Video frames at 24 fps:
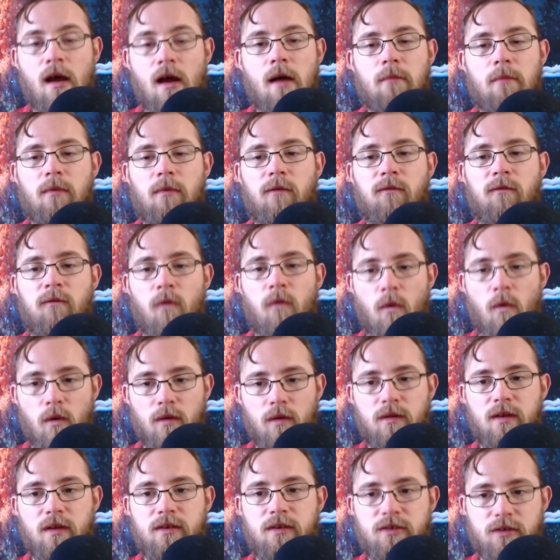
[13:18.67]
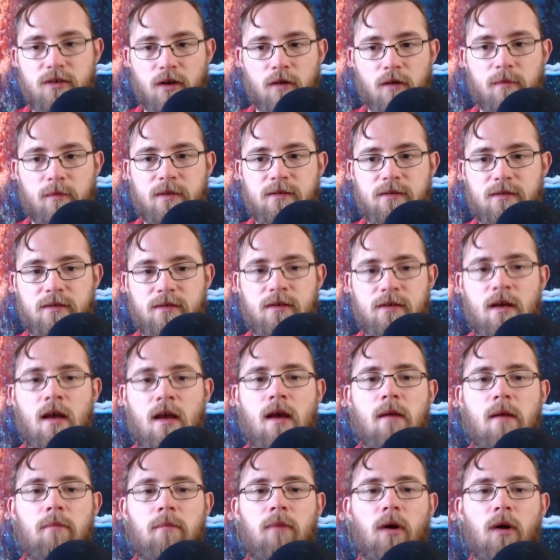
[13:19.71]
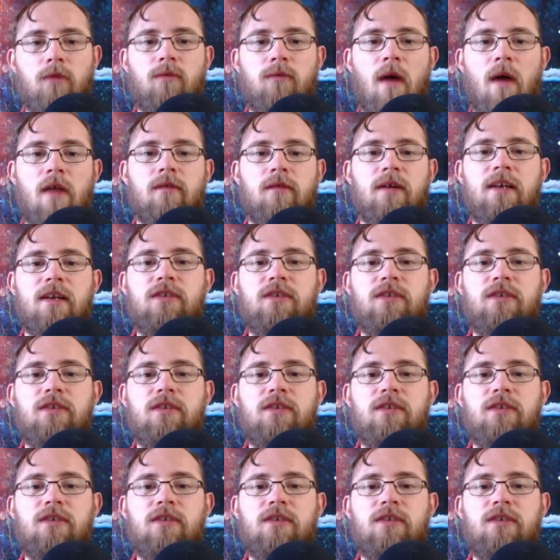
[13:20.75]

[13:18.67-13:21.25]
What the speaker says: before the disturbance, but rather